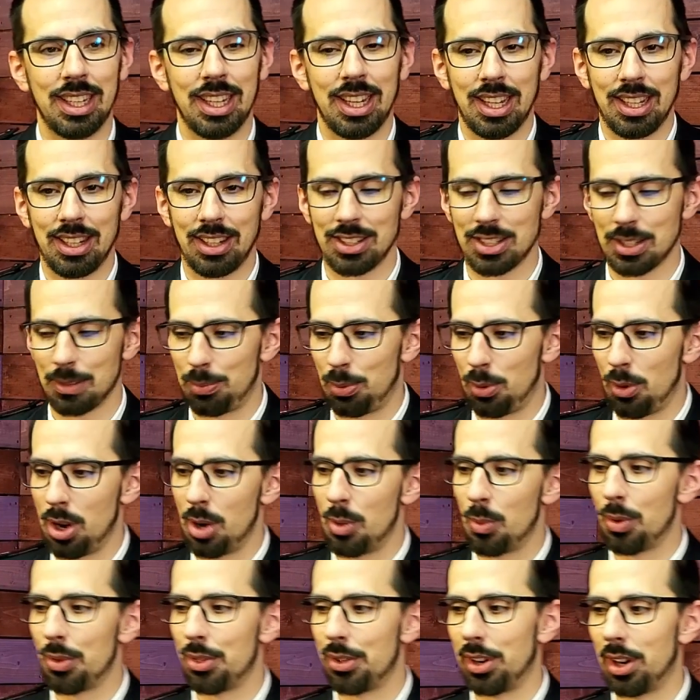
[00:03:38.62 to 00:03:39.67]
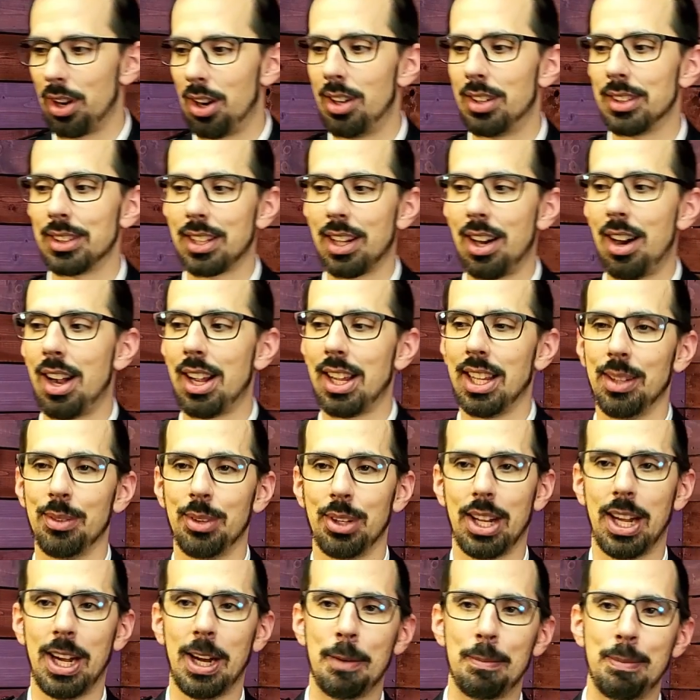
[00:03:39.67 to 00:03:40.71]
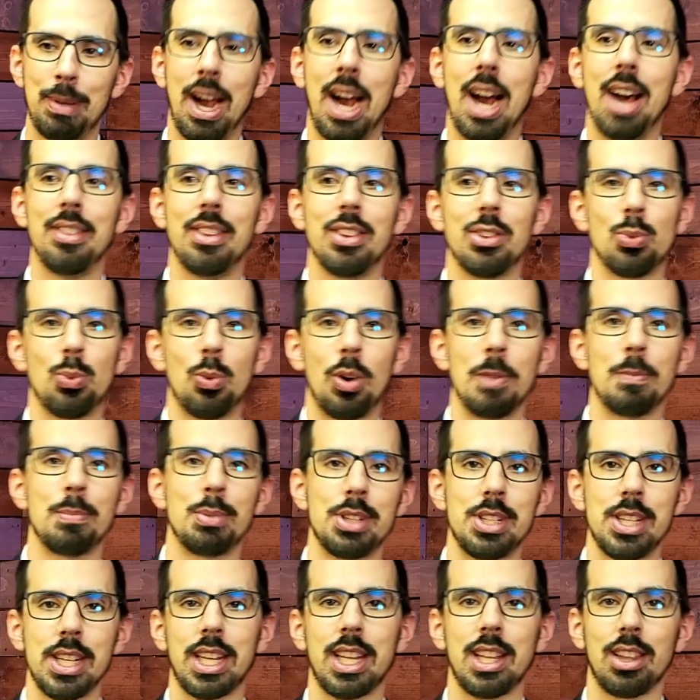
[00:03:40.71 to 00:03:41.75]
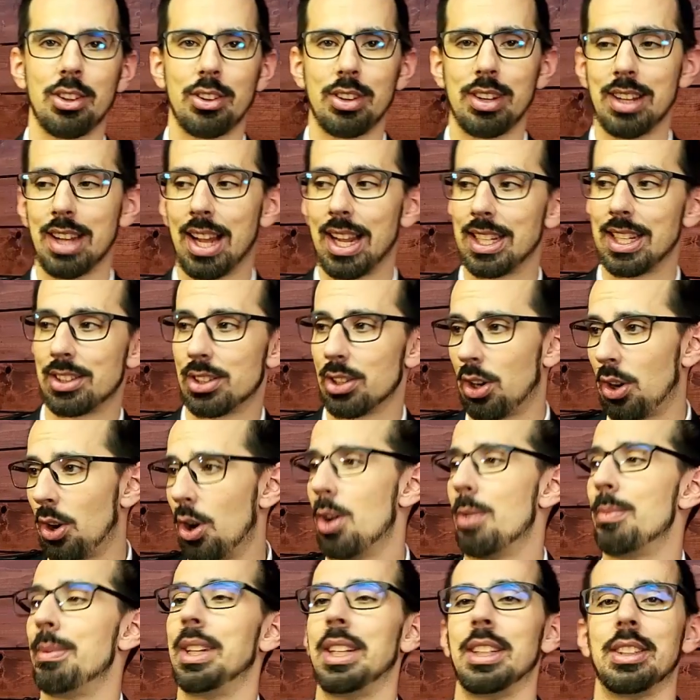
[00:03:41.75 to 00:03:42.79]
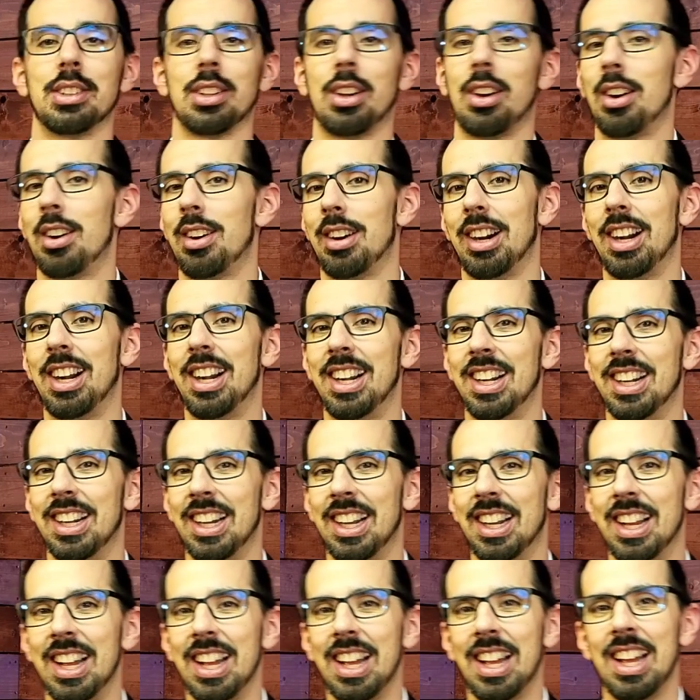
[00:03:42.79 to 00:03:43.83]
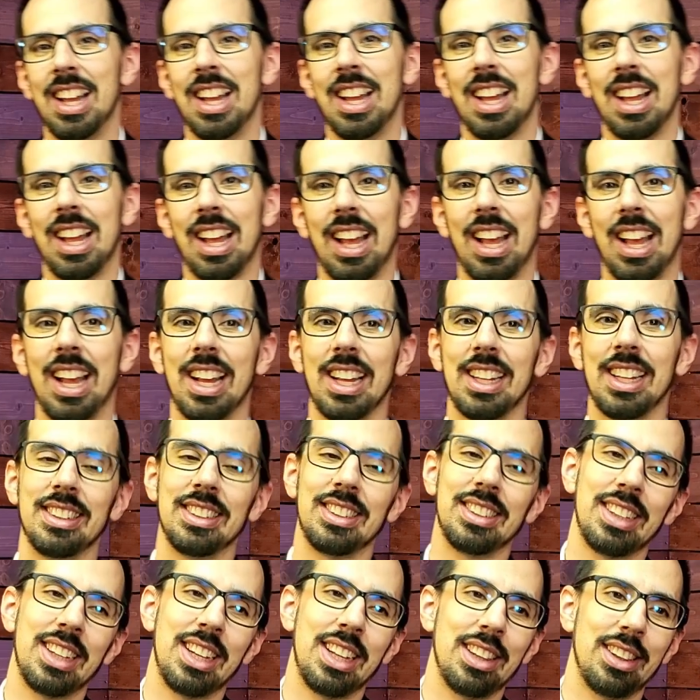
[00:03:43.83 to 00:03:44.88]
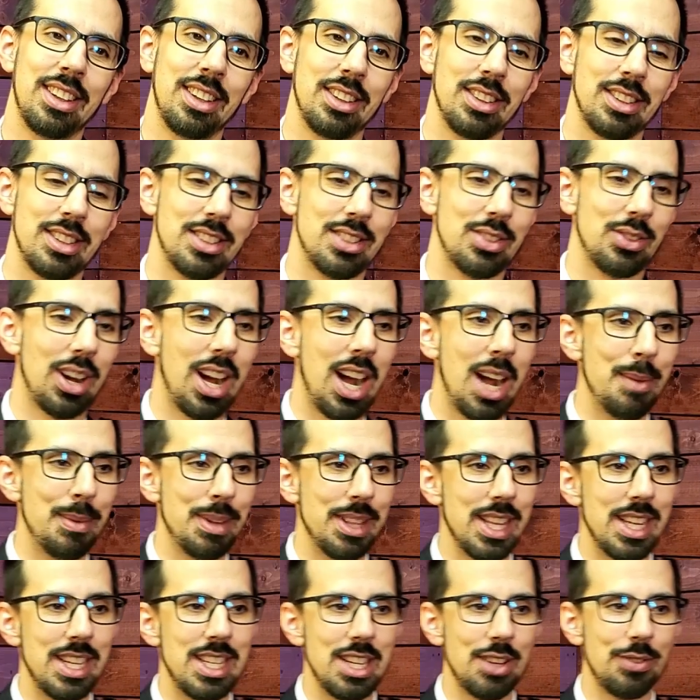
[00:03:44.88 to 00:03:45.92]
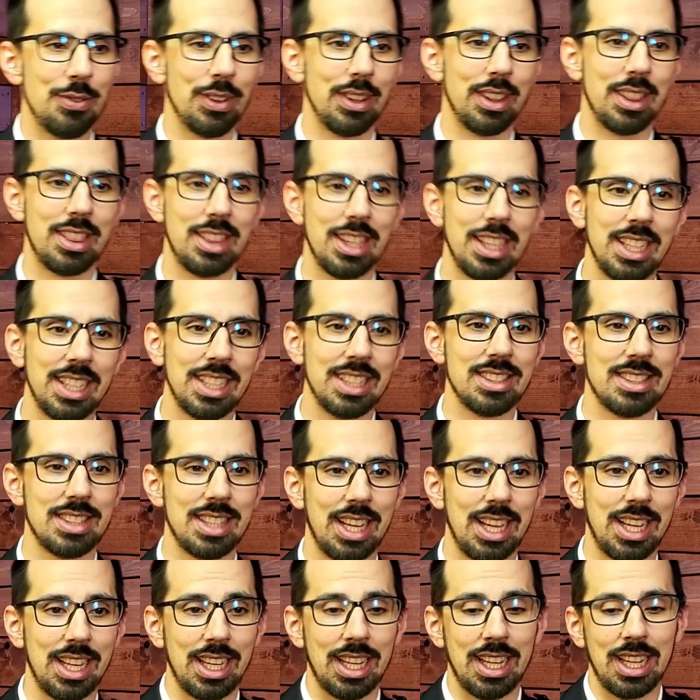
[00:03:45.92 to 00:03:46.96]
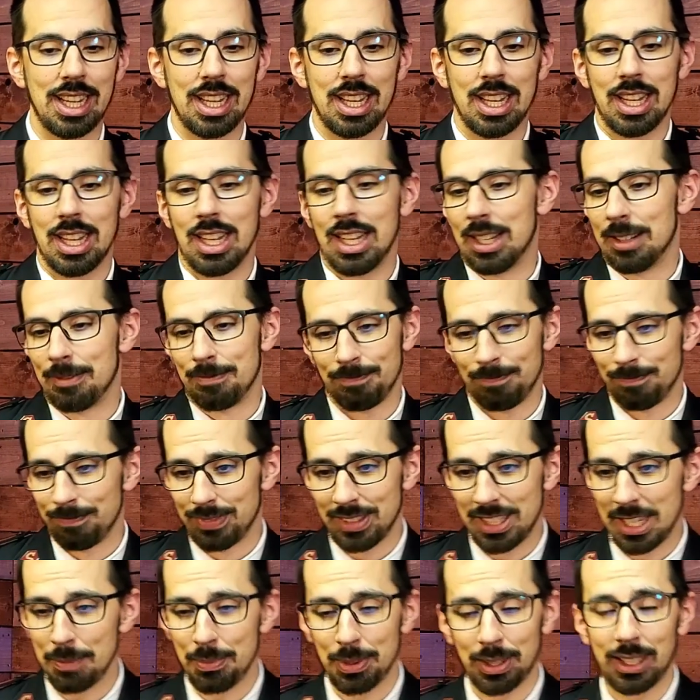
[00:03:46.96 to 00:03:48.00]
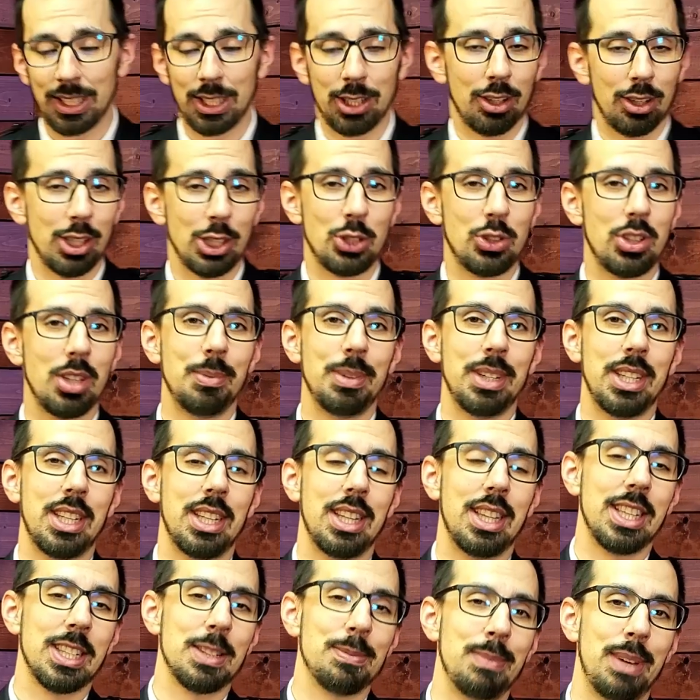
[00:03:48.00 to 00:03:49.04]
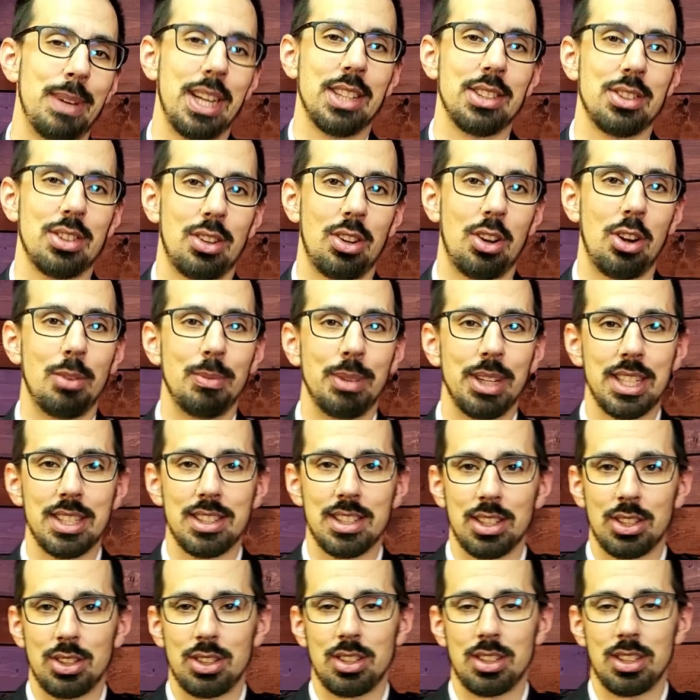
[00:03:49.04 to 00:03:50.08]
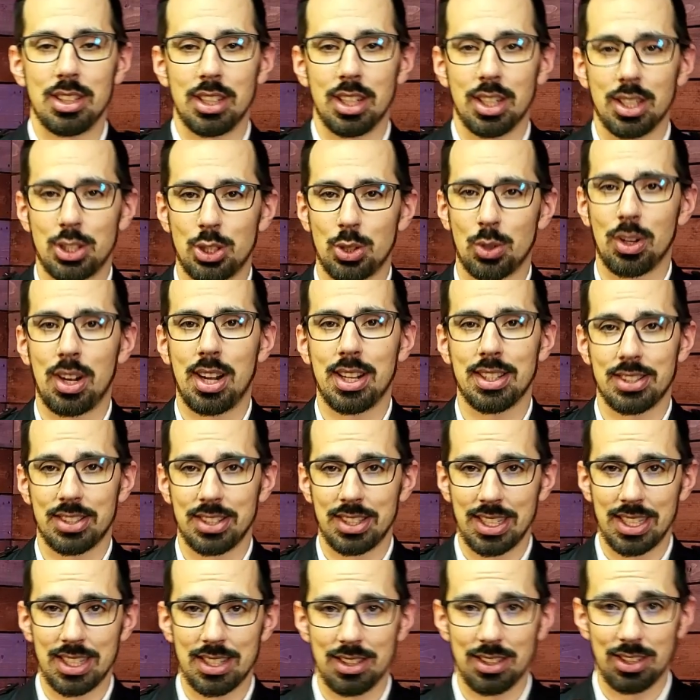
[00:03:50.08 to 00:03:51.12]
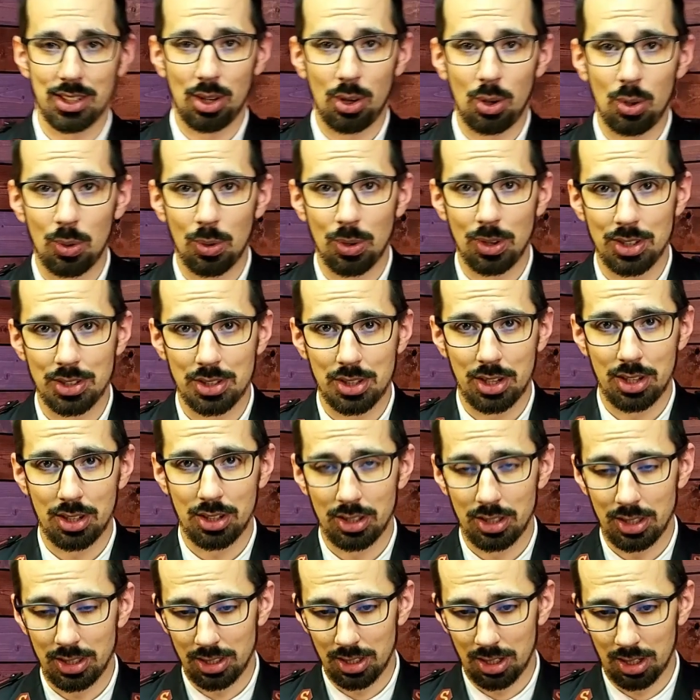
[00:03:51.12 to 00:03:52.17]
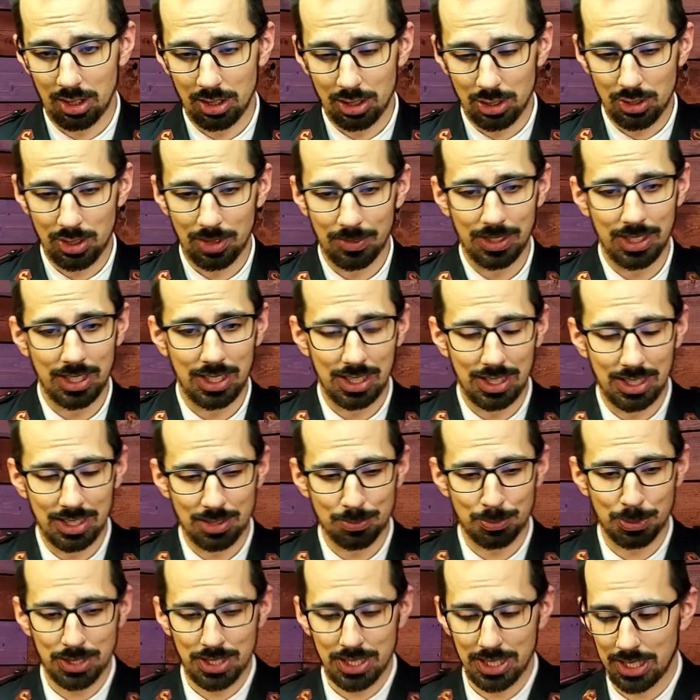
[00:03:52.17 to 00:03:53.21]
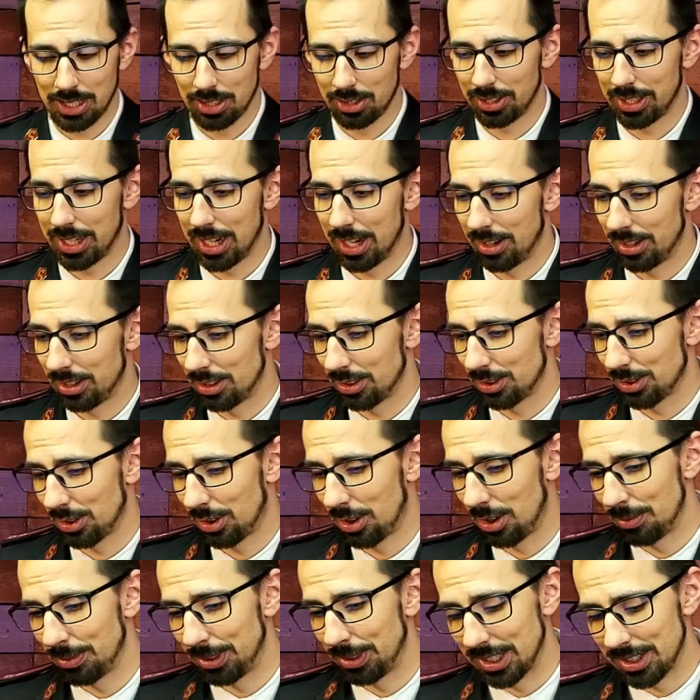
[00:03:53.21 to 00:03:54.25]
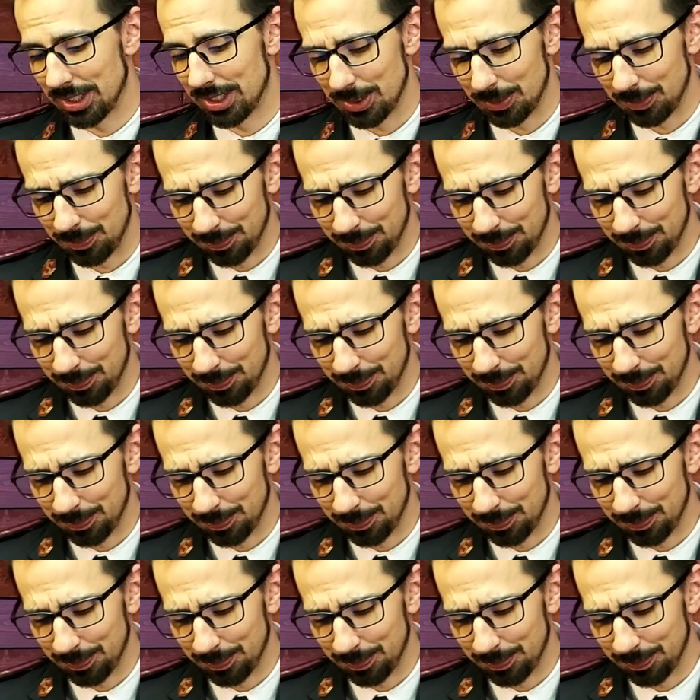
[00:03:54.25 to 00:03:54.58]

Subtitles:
there's a point where they're all talking about how bad this one particular knight's armies are. And they're describing the different things that typically are attributed to this man's armies, the atrocities and the horrors that are attributed to this particular character's armies.